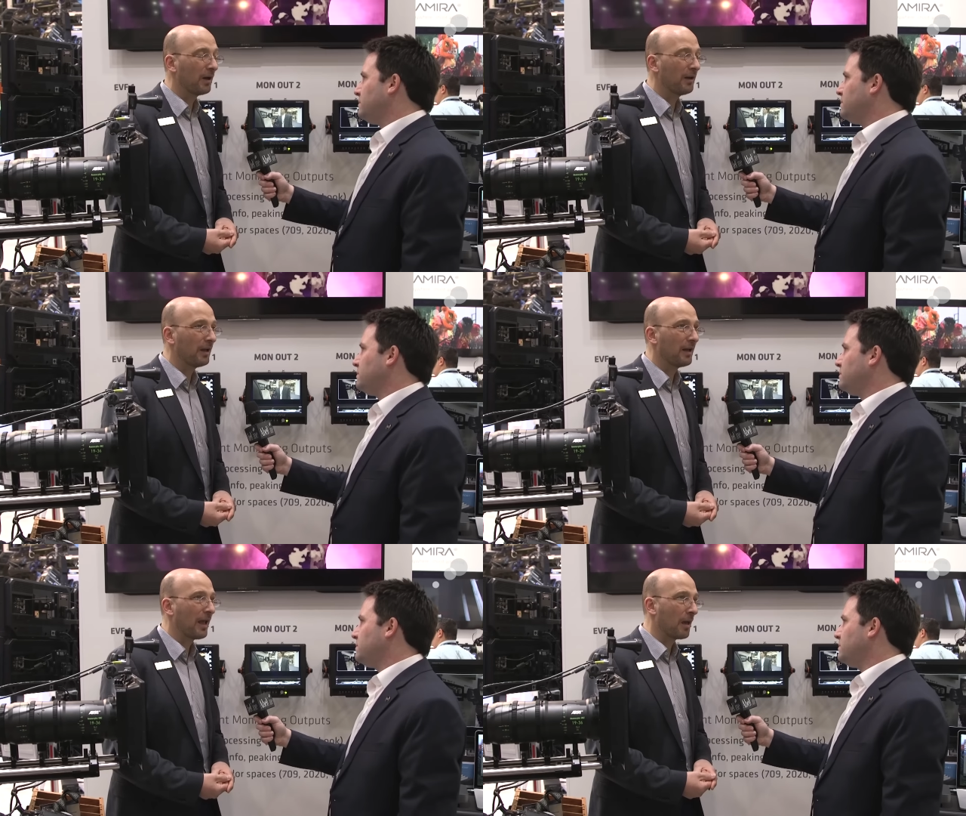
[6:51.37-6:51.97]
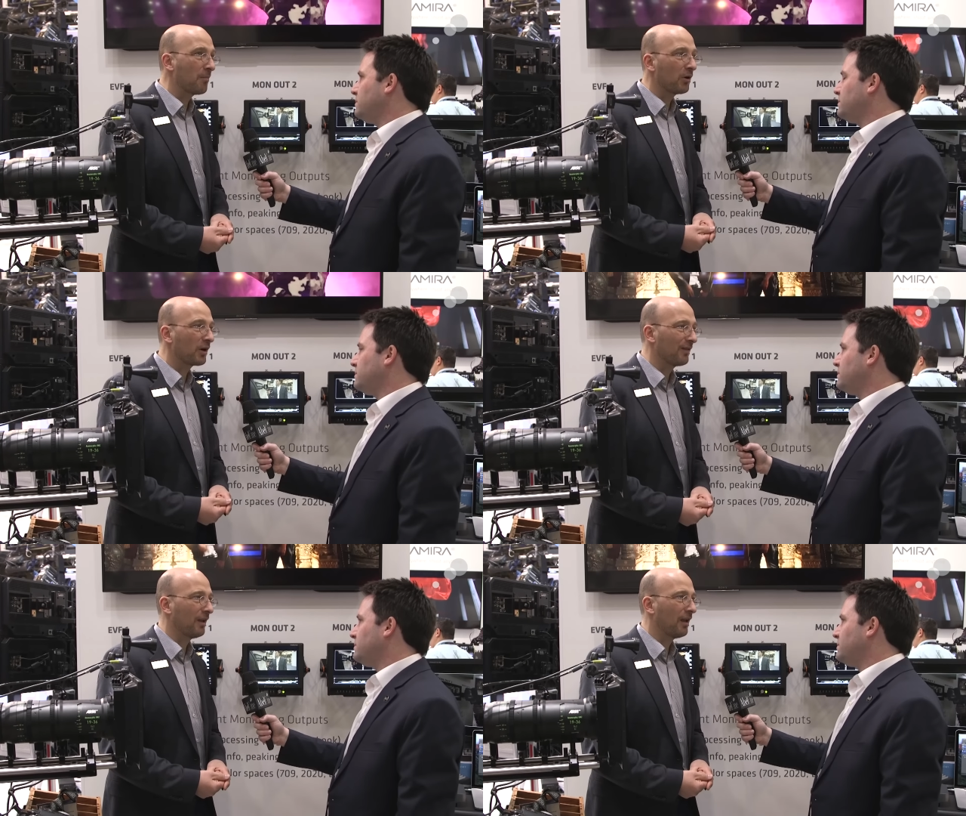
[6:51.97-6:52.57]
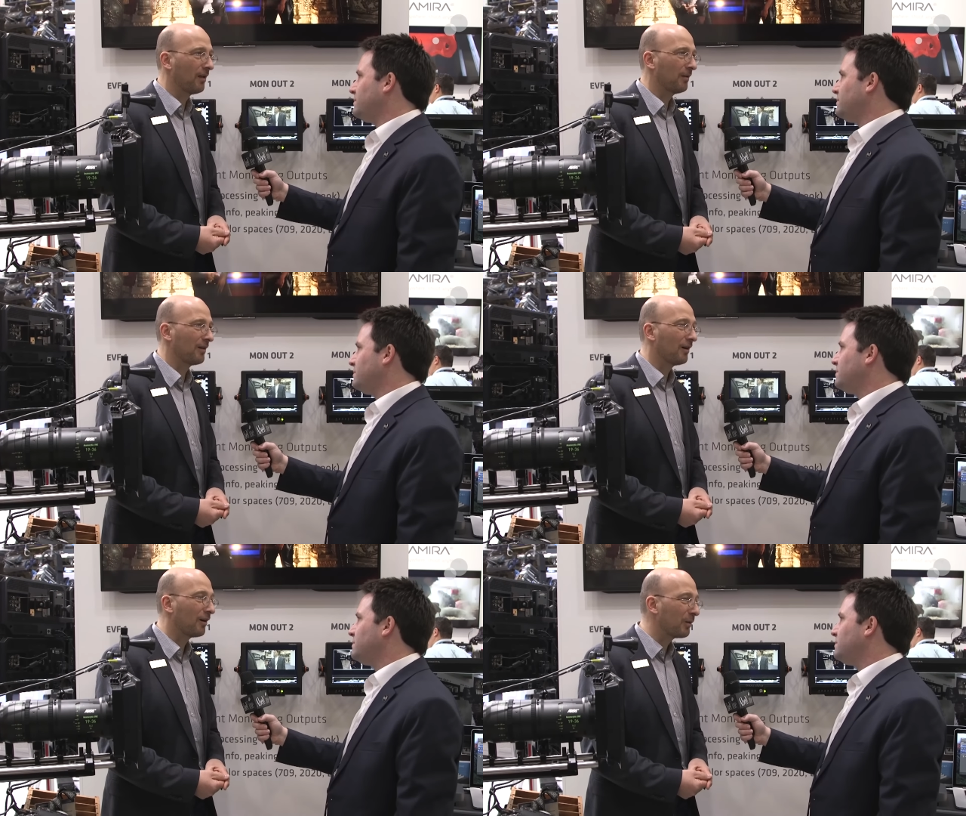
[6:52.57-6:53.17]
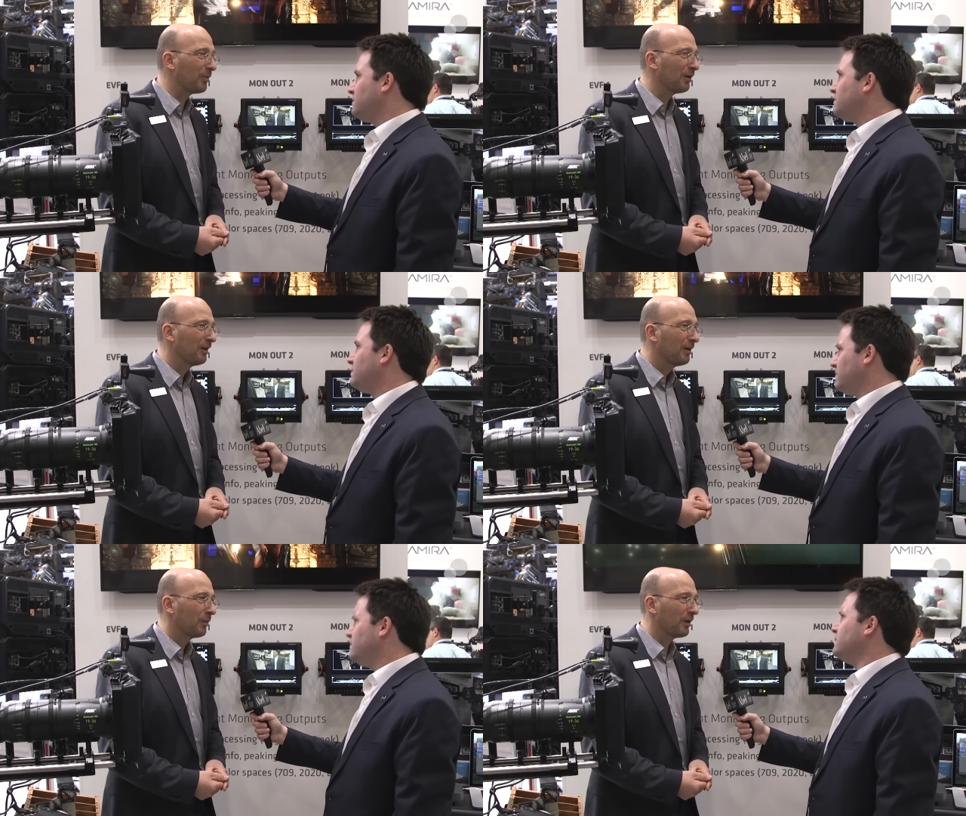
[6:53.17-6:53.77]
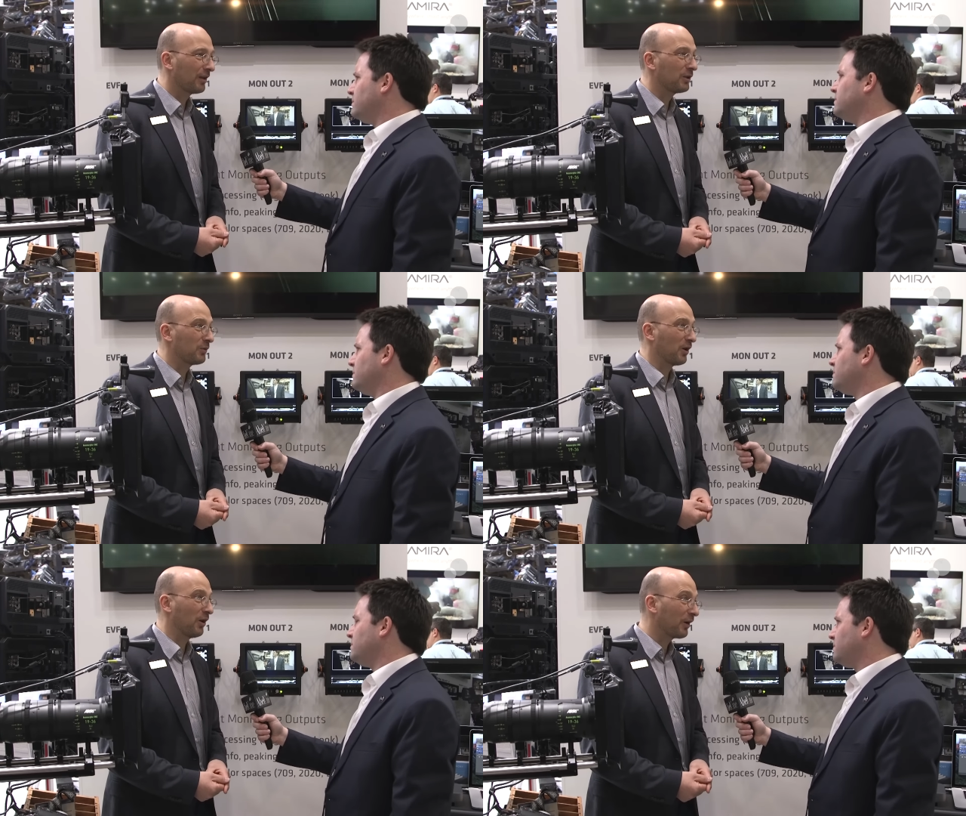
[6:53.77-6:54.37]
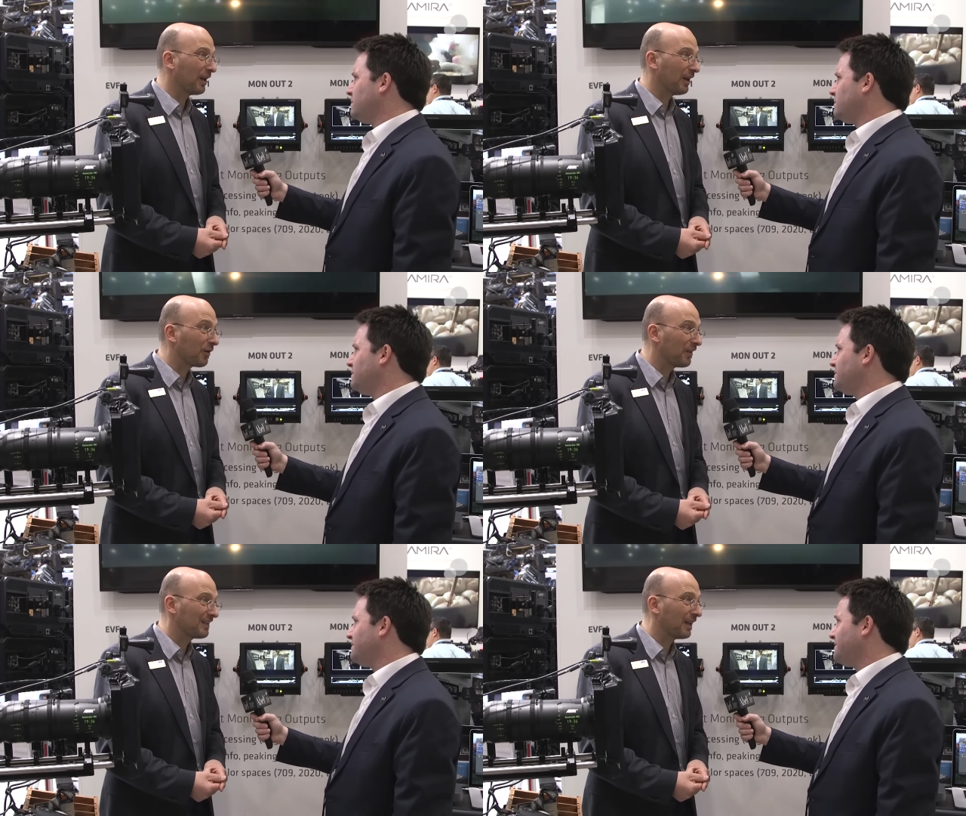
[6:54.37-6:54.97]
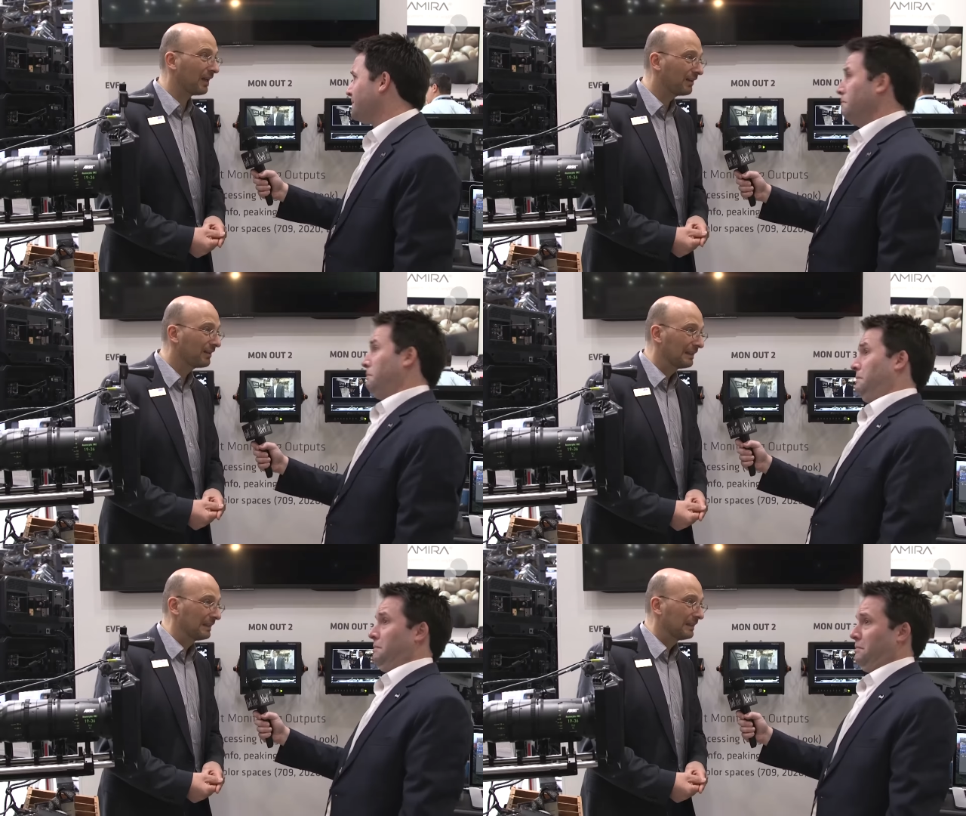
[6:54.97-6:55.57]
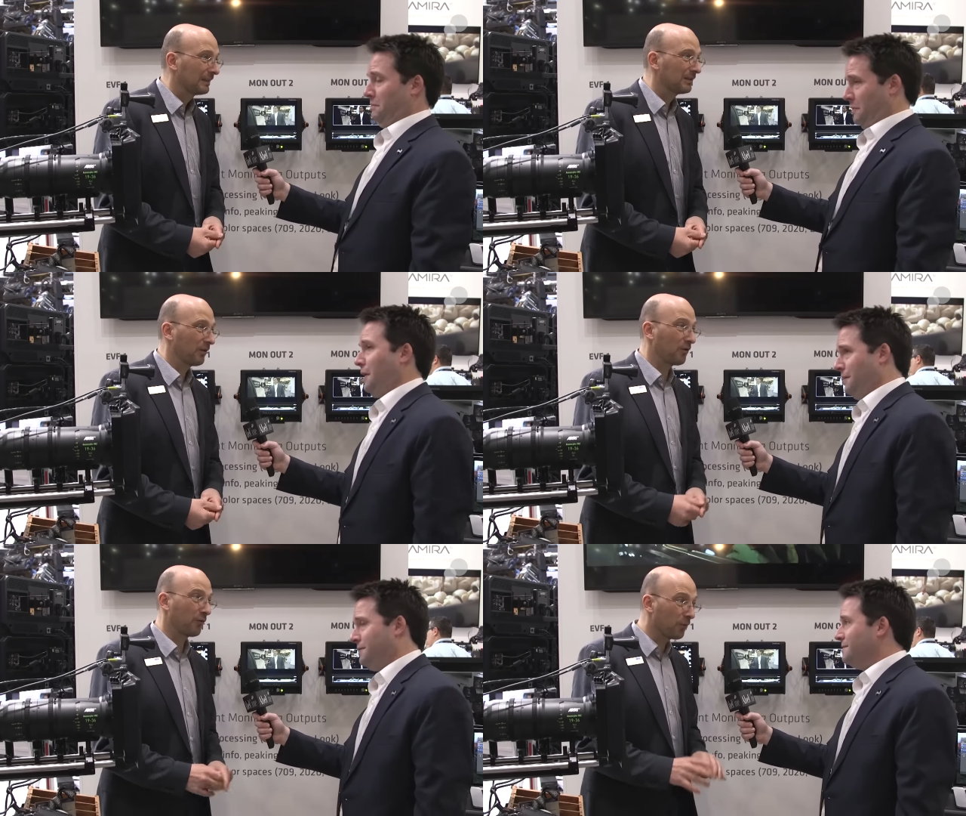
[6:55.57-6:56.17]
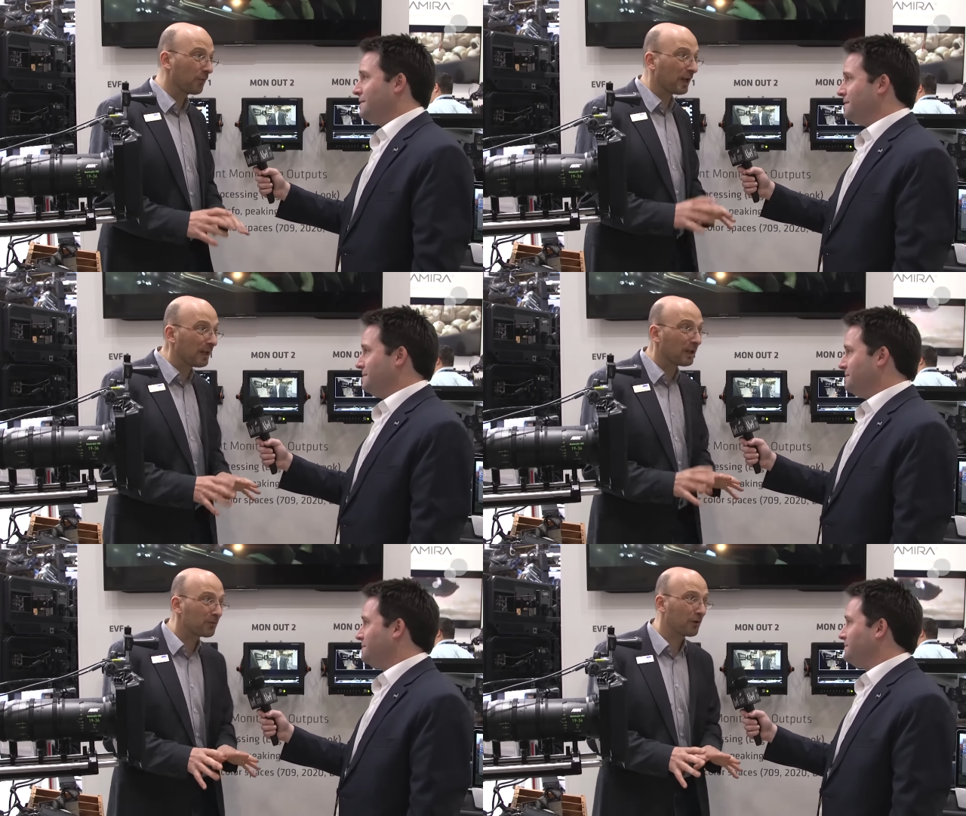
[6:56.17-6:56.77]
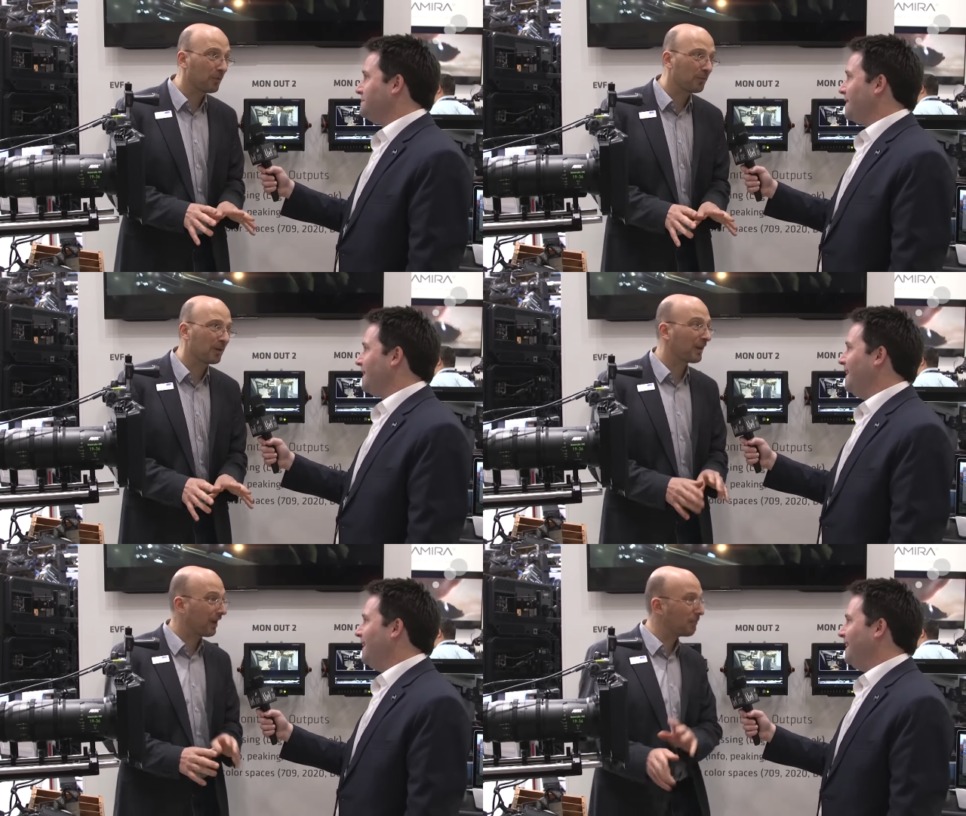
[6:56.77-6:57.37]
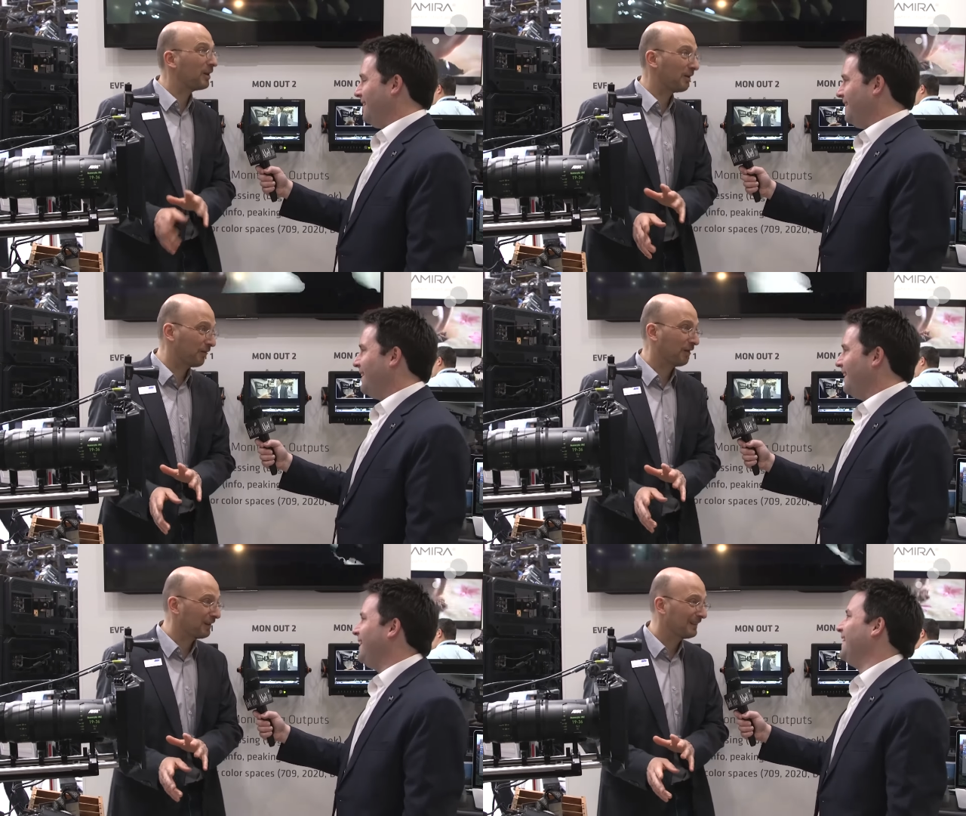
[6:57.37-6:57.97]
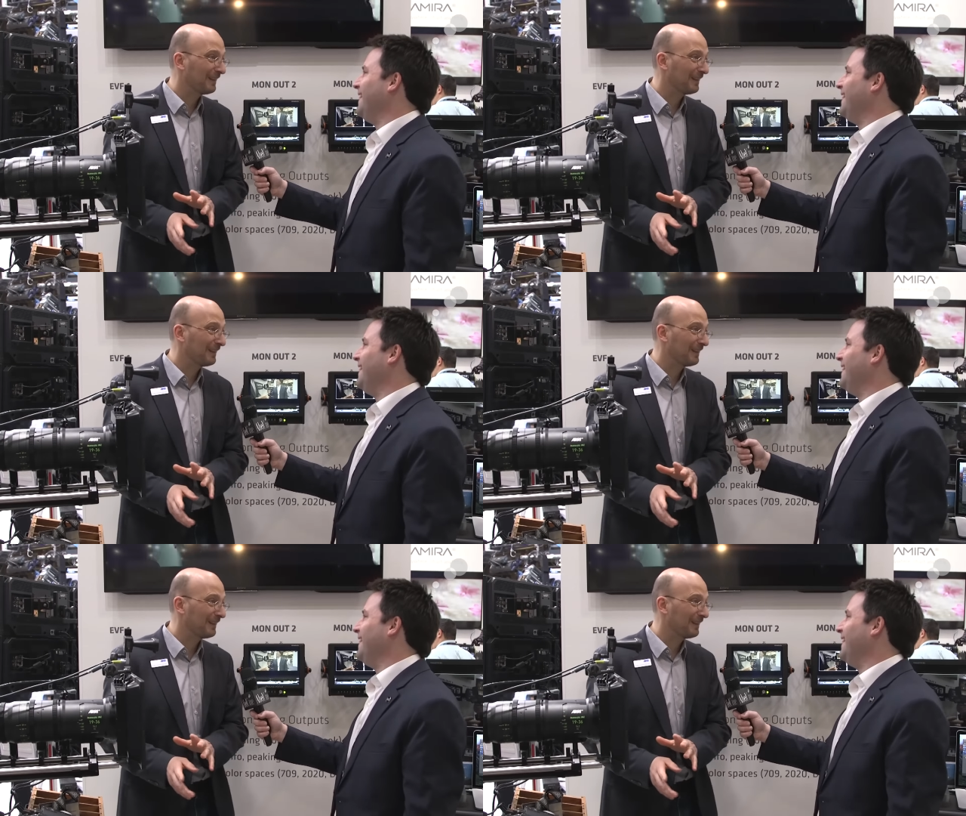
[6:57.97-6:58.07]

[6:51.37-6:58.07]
Speaker 1: one in Hamburg at the uh, the harbor where there actually was a hurricane on that day. So the crew really had trouble, but the camera did fine.